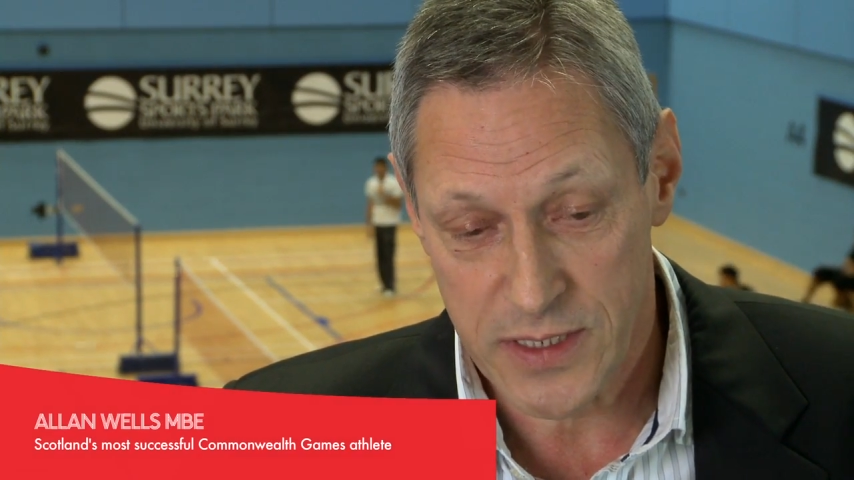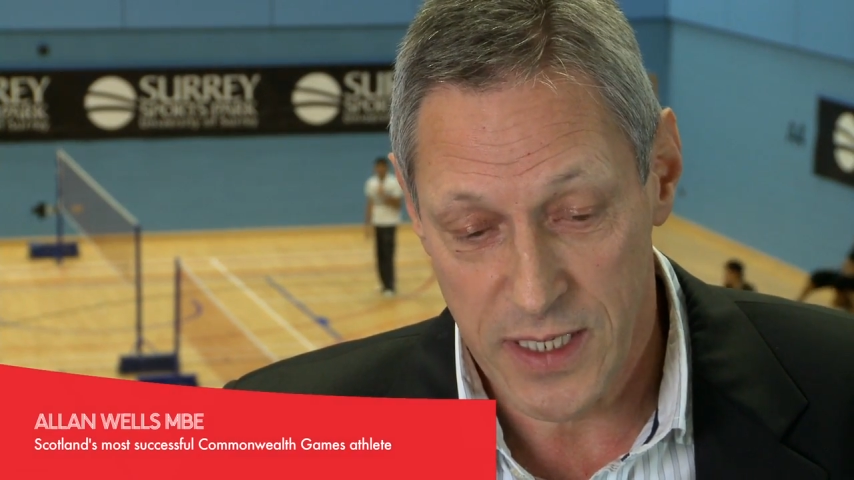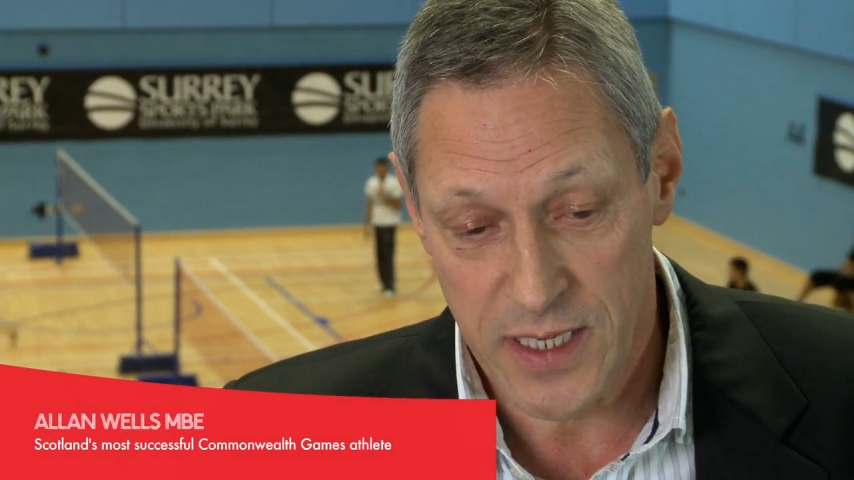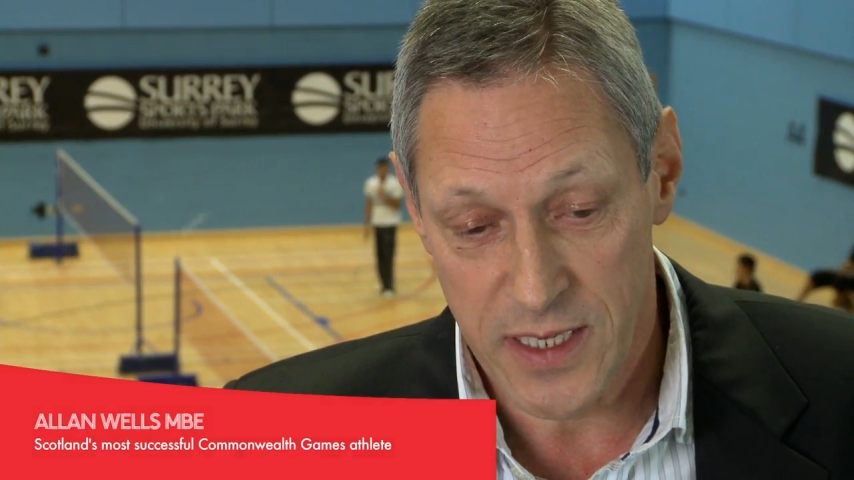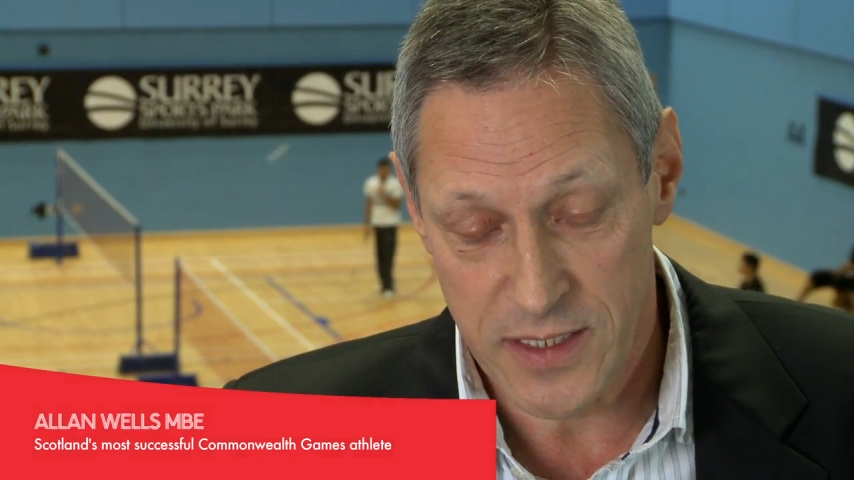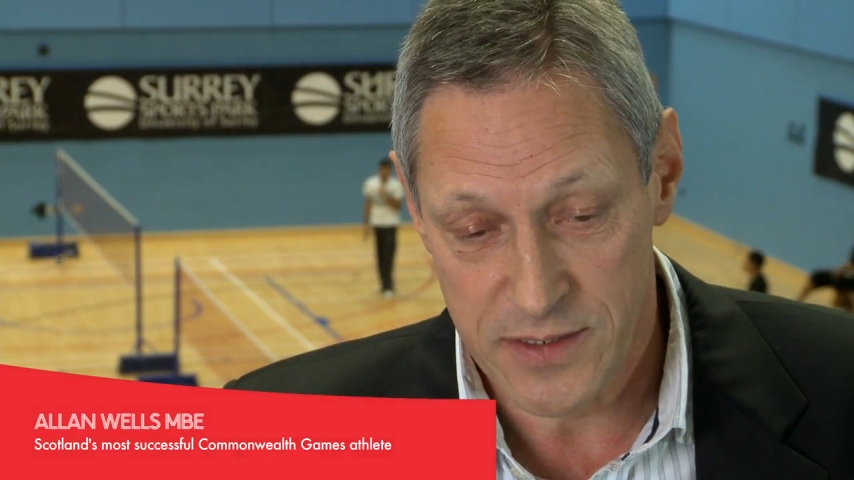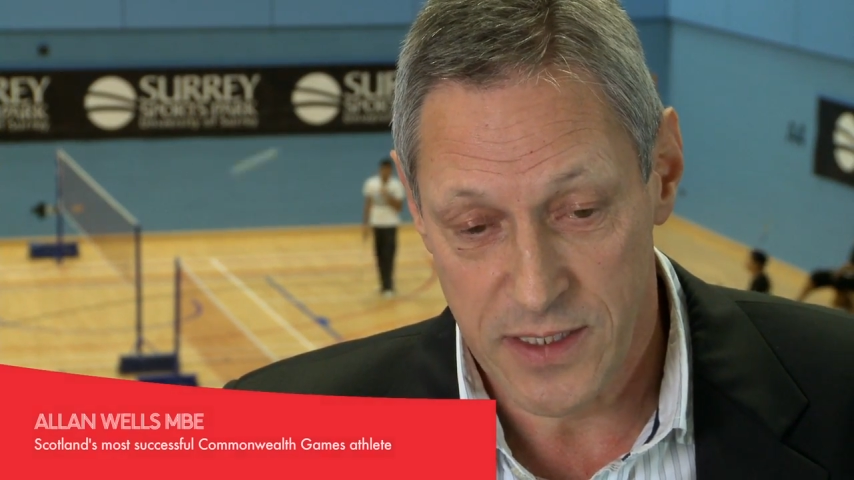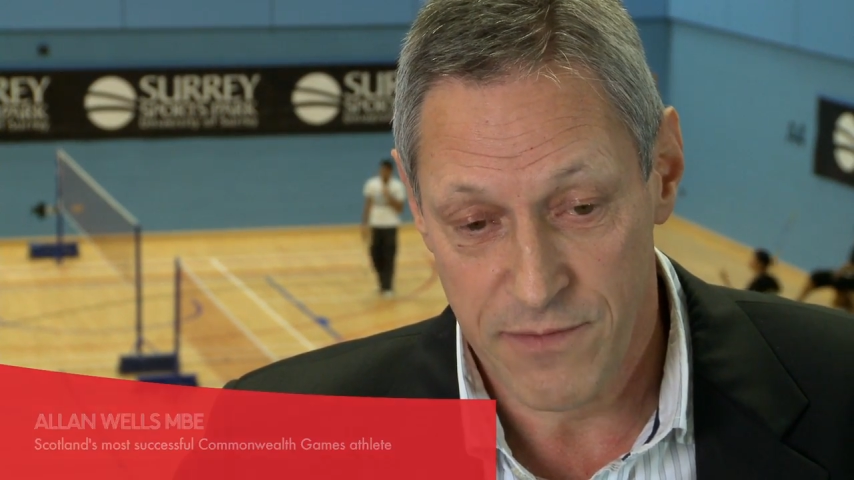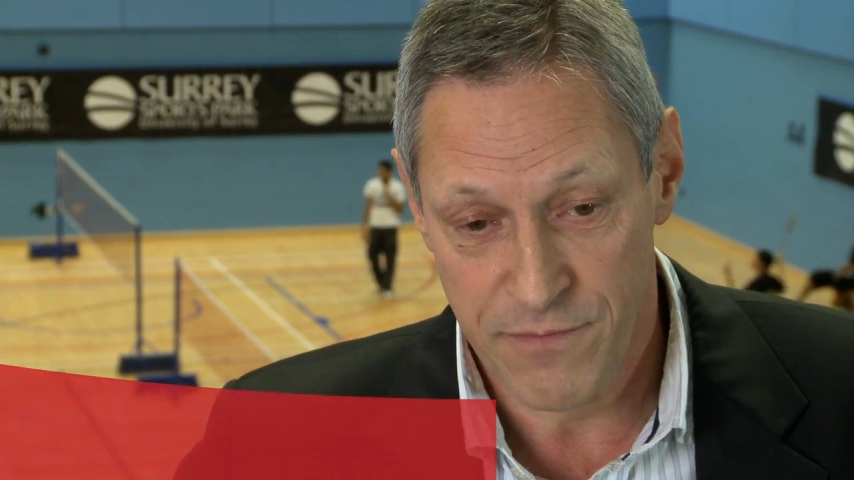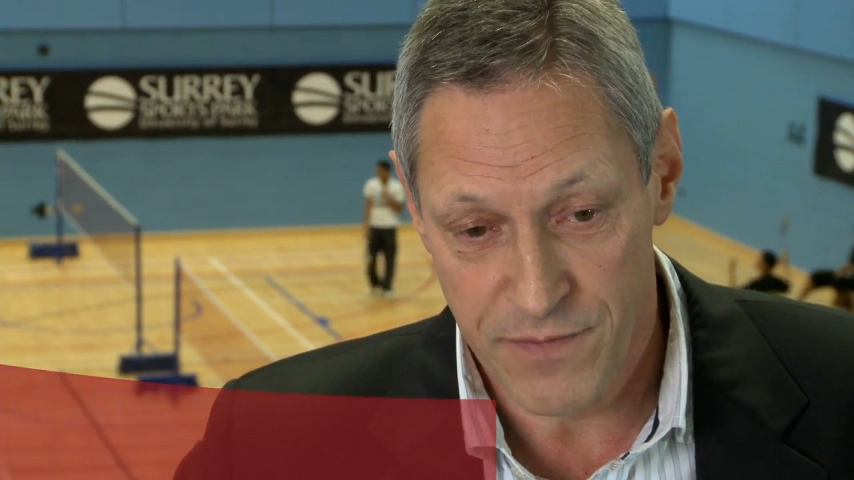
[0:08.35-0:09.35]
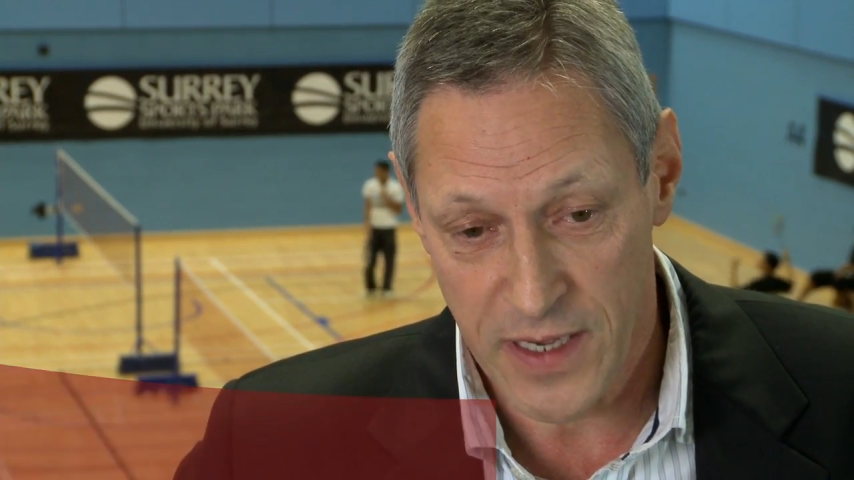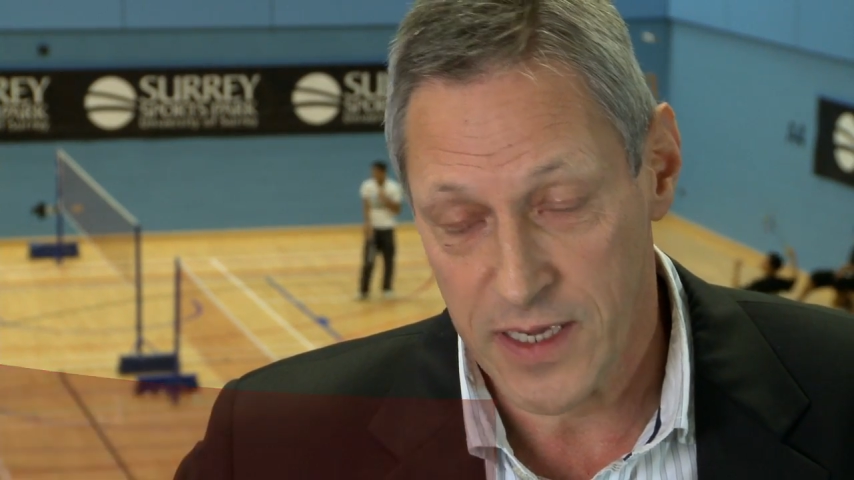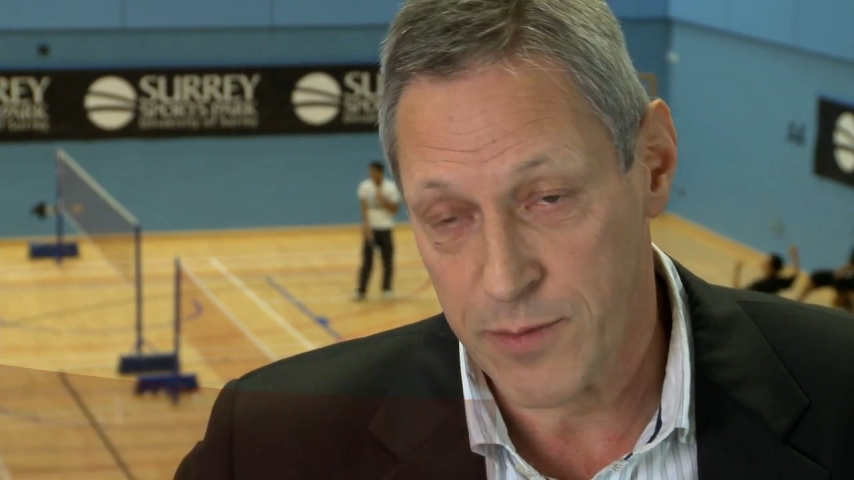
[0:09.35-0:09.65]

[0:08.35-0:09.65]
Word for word: it is very